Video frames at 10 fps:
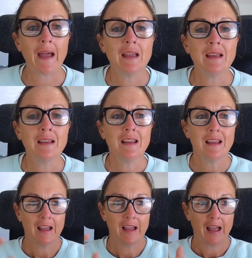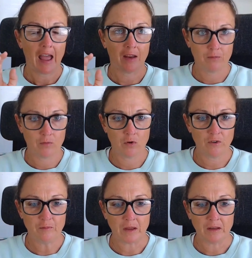Pain and
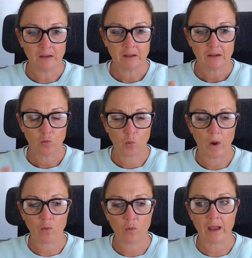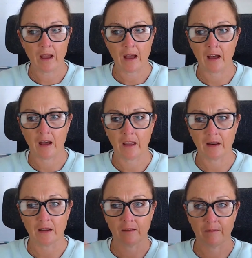movement, when we are
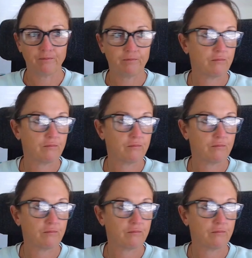in a